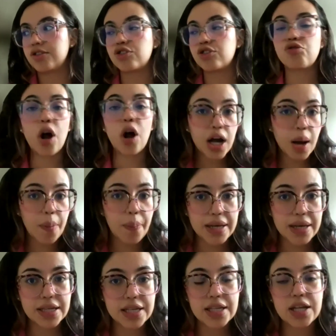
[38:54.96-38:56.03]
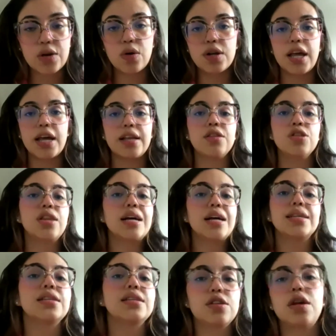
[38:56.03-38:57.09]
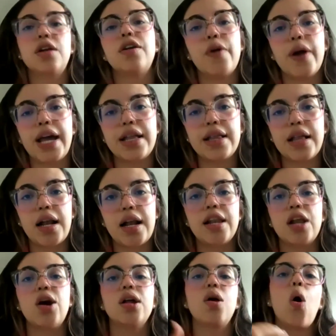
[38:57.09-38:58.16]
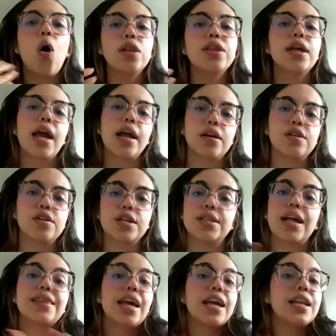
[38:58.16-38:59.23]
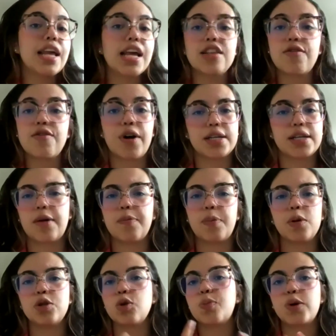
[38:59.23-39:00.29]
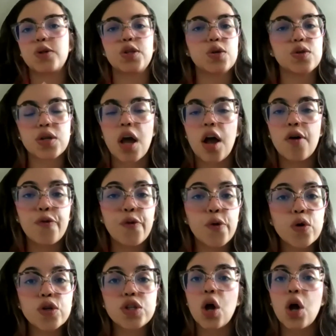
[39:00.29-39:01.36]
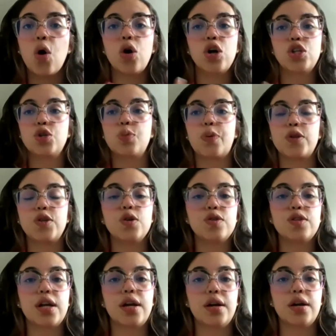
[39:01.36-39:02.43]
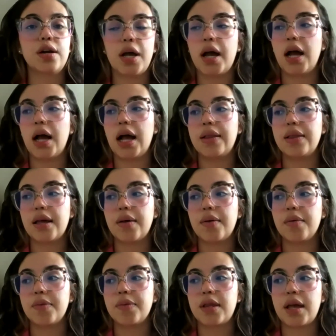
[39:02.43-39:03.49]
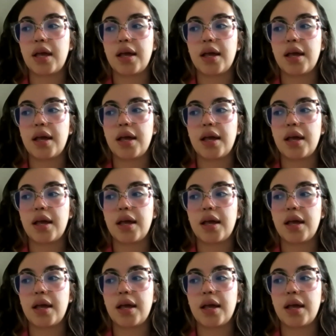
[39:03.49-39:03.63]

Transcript: strong capacity, or they doesn't generate all the energy that they need, for example, to produce food or to produce their the